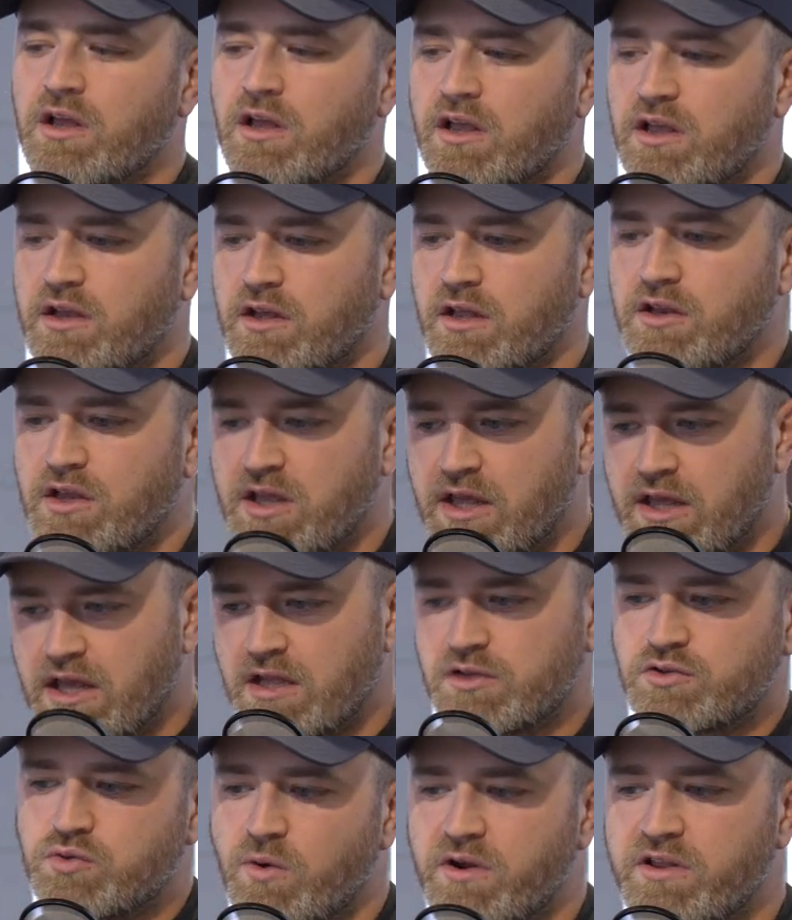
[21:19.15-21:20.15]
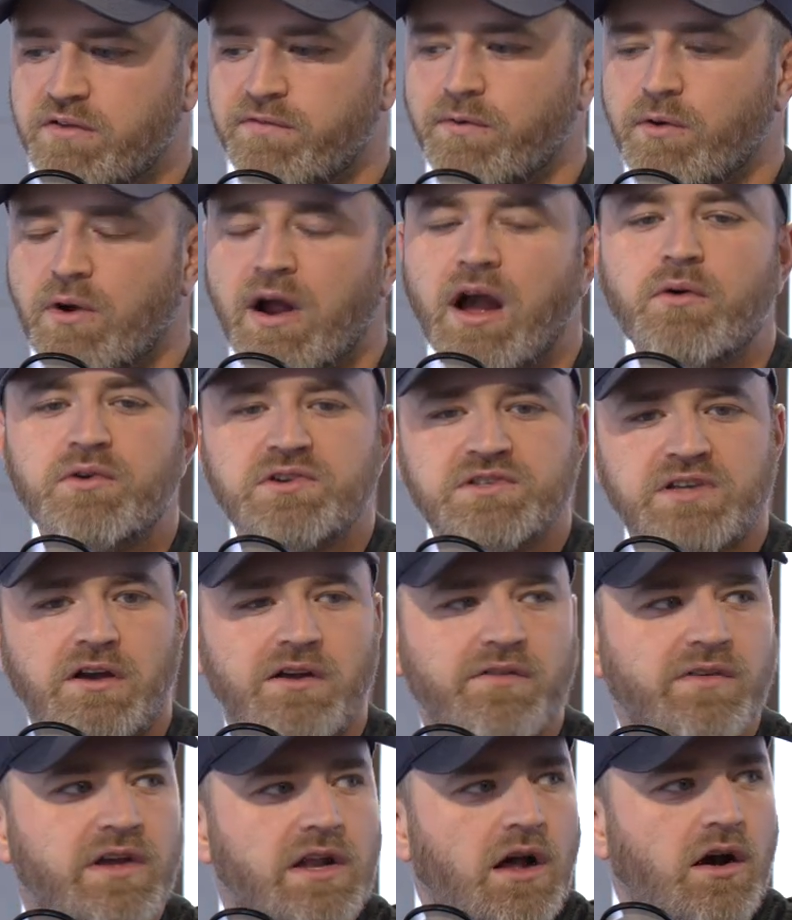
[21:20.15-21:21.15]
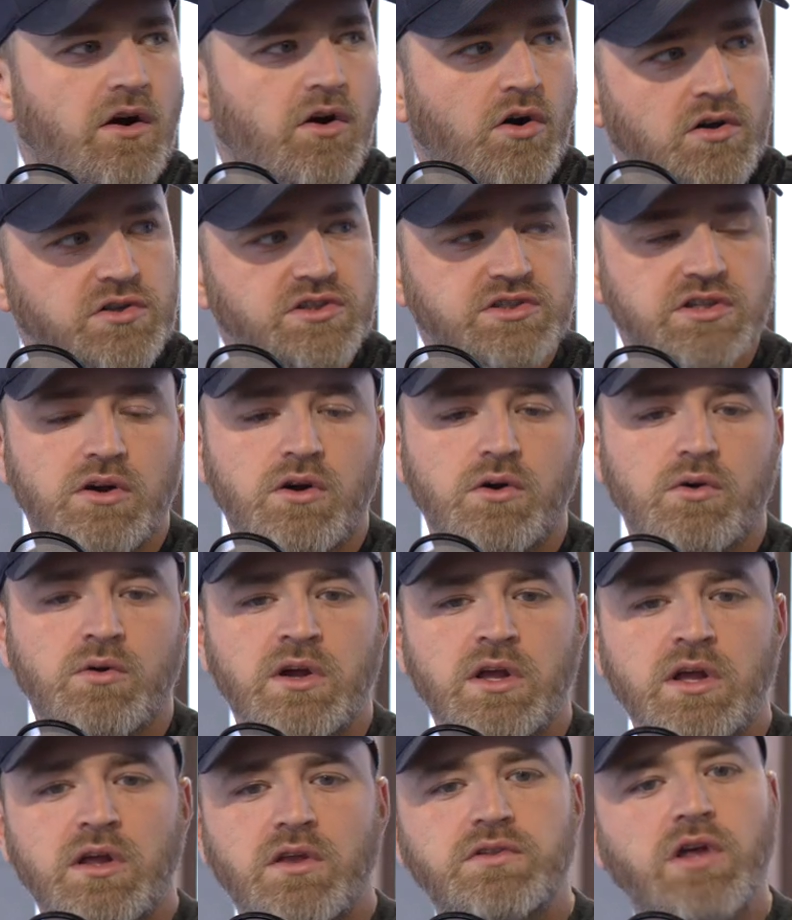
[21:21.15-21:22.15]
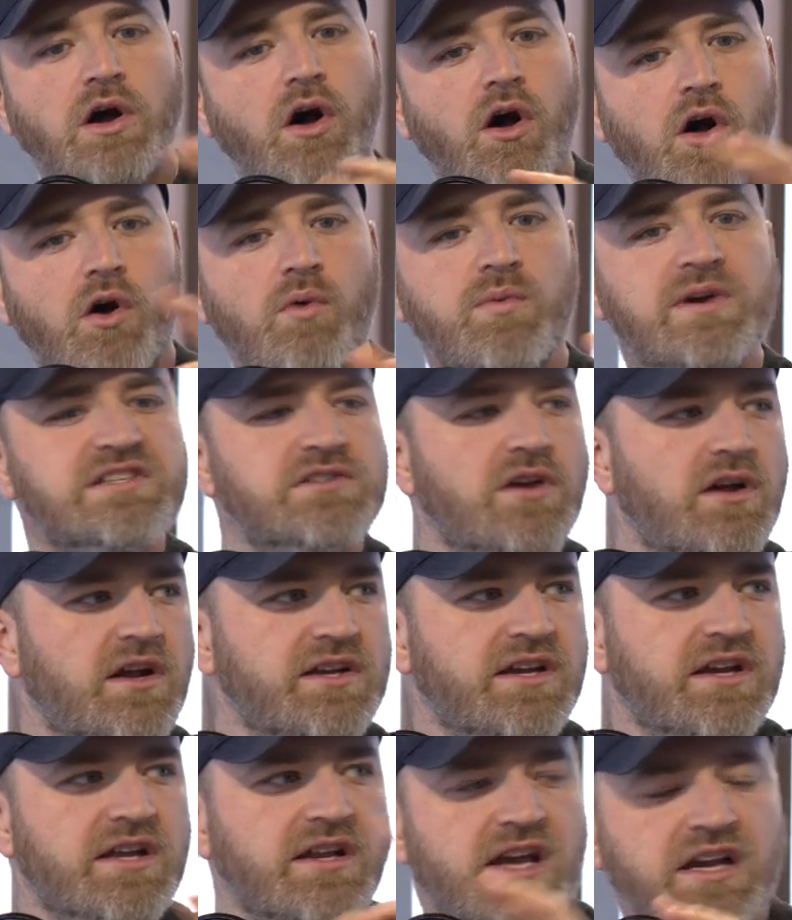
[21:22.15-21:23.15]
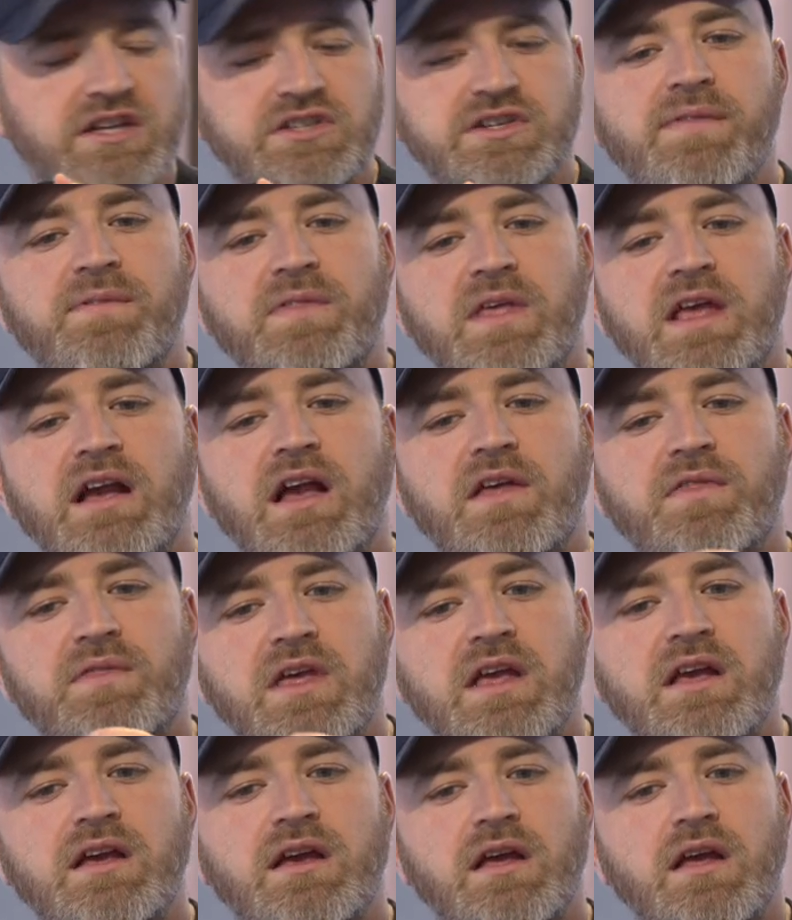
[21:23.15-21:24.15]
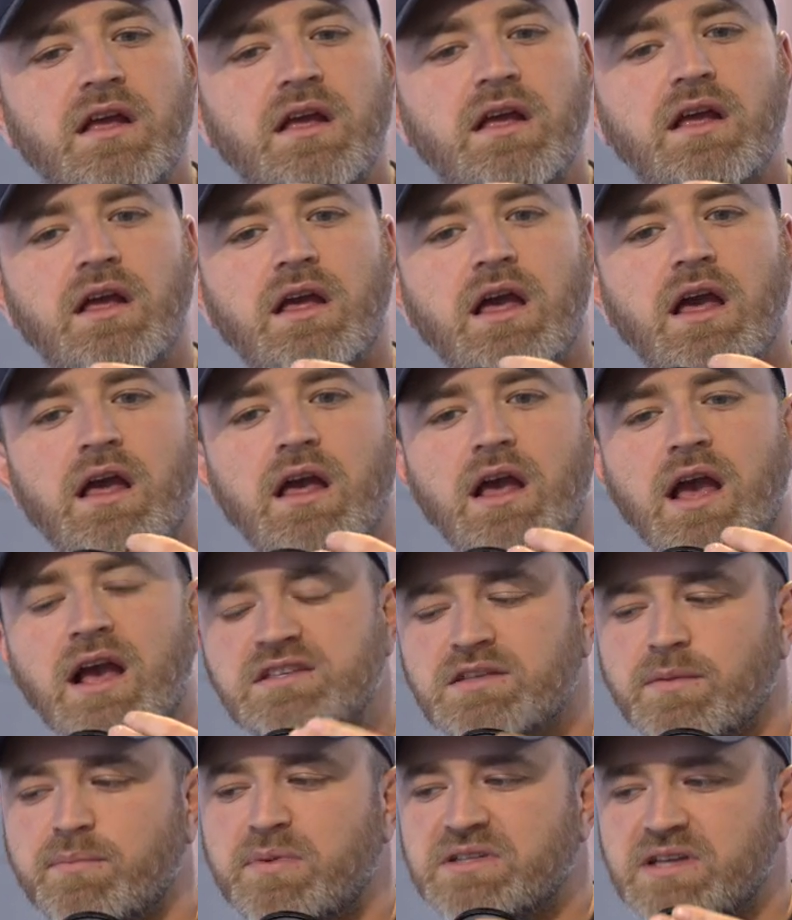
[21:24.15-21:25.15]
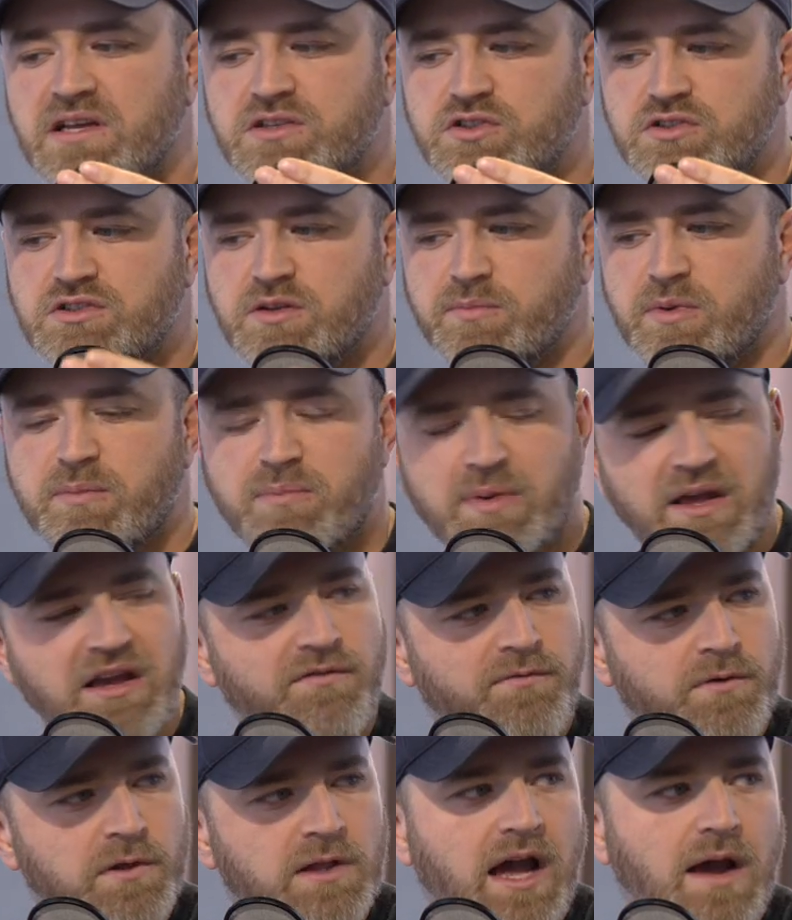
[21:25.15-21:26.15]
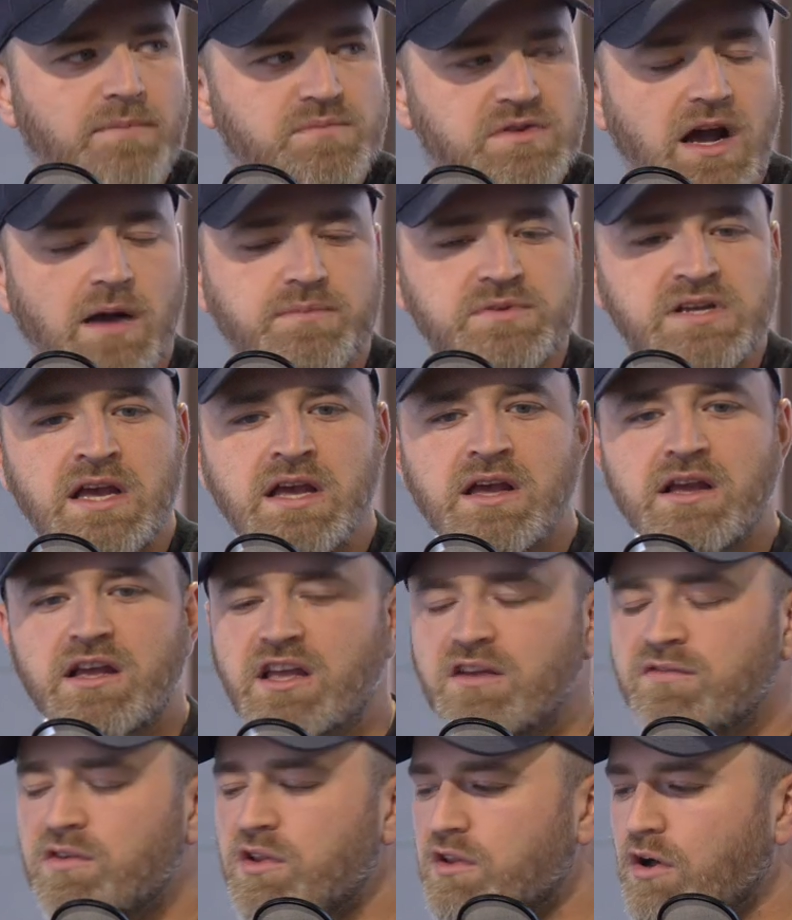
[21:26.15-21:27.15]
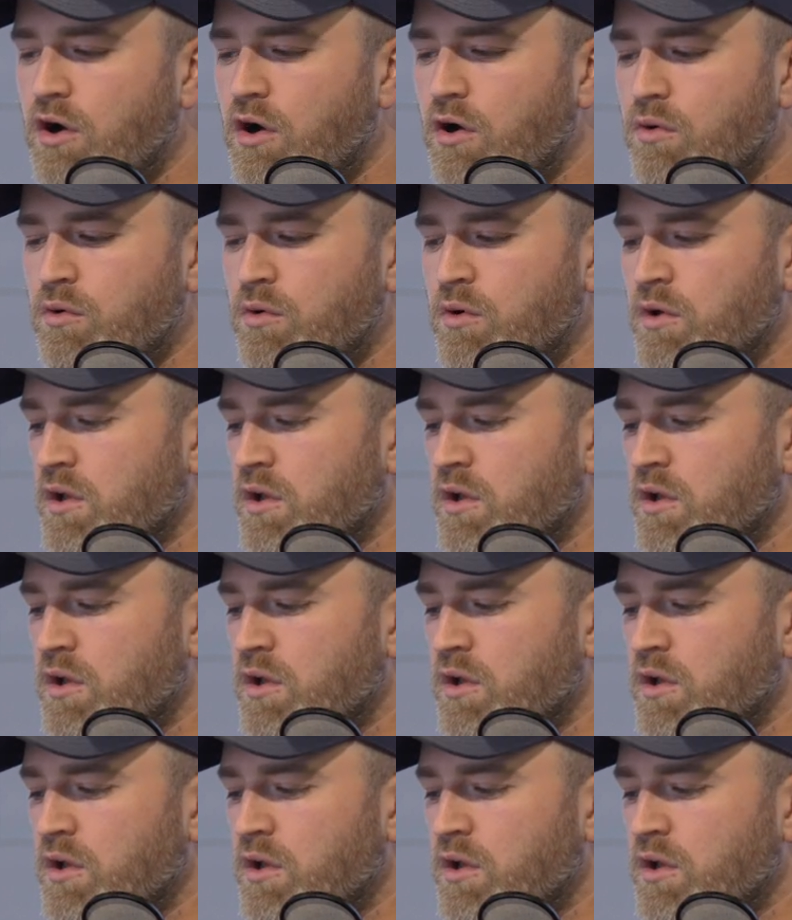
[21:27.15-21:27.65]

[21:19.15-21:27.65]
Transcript: Can you get twenty-four hours out of it? Also, the always-on connection thing, I think, has the potential to be big for laptops, even though